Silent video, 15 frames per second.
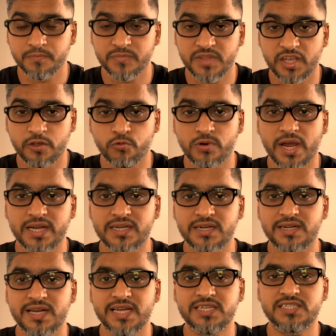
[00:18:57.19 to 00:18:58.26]
The
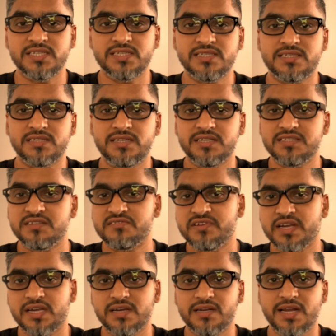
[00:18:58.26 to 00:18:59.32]
United Nations doesn't
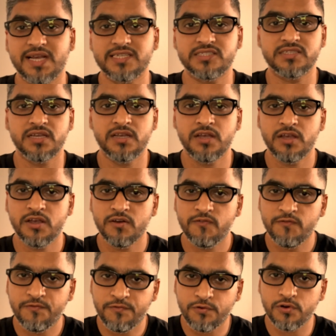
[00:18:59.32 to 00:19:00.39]
recognize
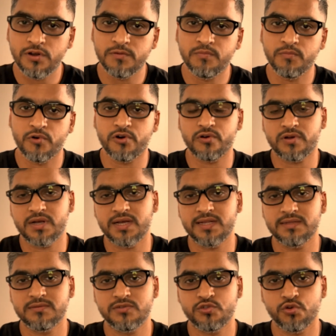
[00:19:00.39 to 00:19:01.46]
full
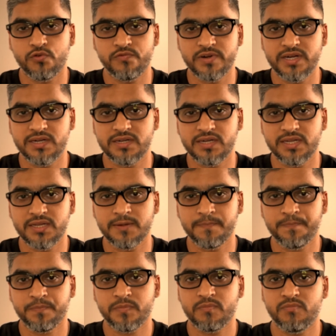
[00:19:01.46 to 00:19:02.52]
Moroccan sovereignty,
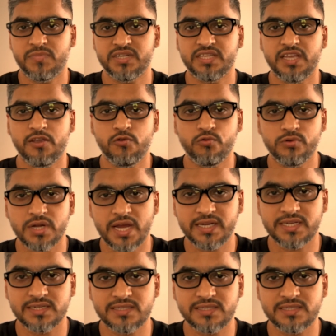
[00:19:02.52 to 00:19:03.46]
but the United